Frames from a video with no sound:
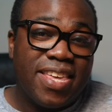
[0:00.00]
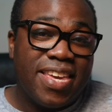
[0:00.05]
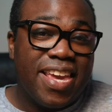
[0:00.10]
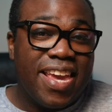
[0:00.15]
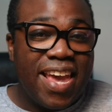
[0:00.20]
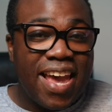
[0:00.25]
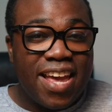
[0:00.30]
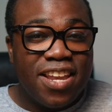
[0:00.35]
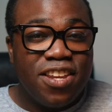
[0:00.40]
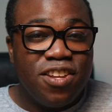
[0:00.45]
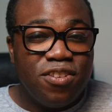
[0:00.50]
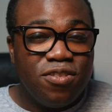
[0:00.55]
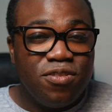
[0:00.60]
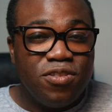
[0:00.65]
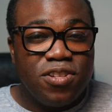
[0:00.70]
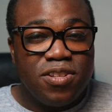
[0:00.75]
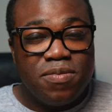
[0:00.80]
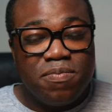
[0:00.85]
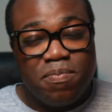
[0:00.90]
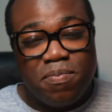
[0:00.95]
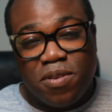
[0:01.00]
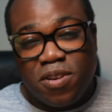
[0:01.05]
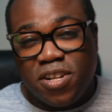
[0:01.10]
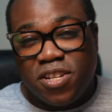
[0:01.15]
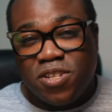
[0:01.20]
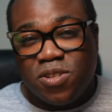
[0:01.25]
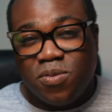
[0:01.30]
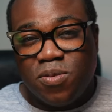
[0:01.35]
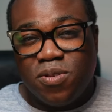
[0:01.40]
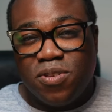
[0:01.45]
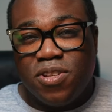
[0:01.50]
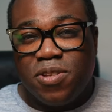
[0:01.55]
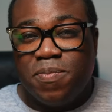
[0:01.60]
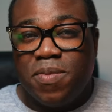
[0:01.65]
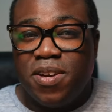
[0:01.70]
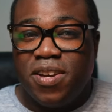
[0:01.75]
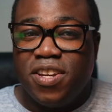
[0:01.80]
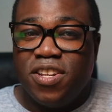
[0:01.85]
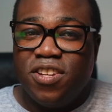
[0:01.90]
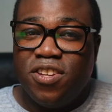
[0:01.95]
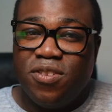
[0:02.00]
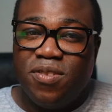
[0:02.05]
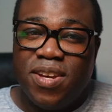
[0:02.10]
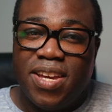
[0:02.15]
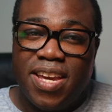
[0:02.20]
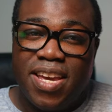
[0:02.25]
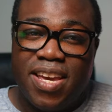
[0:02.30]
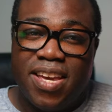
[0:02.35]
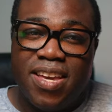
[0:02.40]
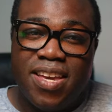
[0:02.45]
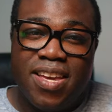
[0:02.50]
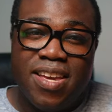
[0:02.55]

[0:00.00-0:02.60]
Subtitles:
that you can use and put it towards buying new gear.